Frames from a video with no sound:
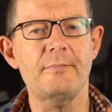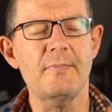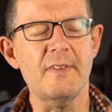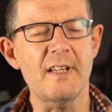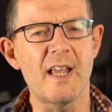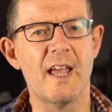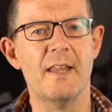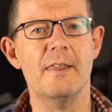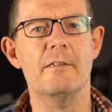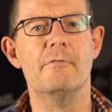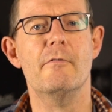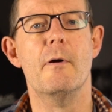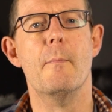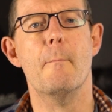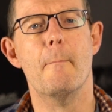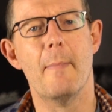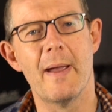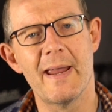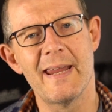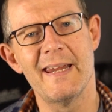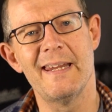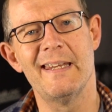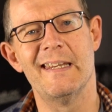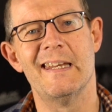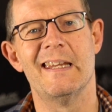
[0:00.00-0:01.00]
And the
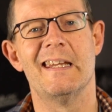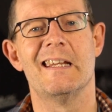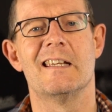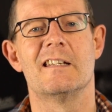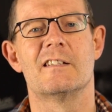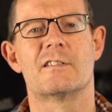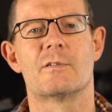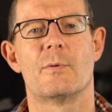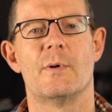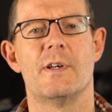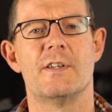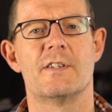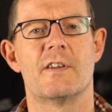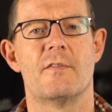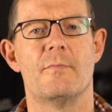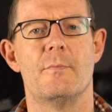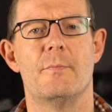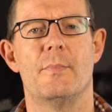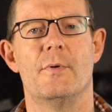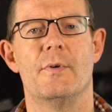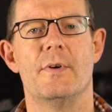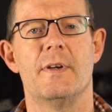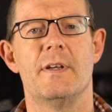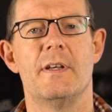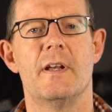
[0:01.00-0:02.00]
remaining
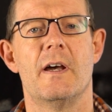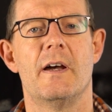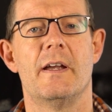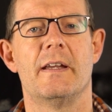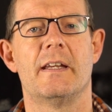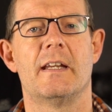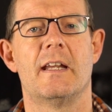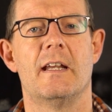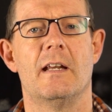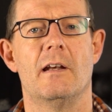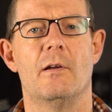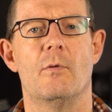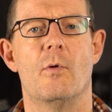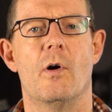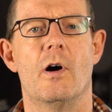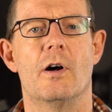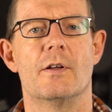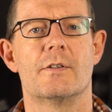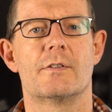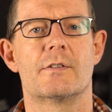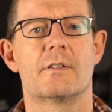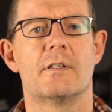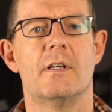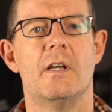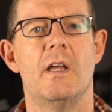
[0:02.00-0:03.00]
27.9
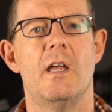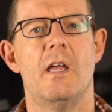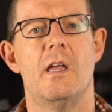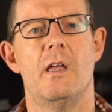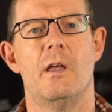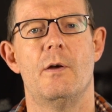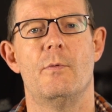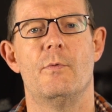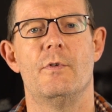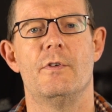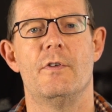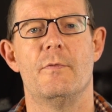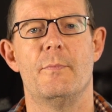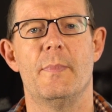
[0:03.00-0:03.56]
kilowatts would have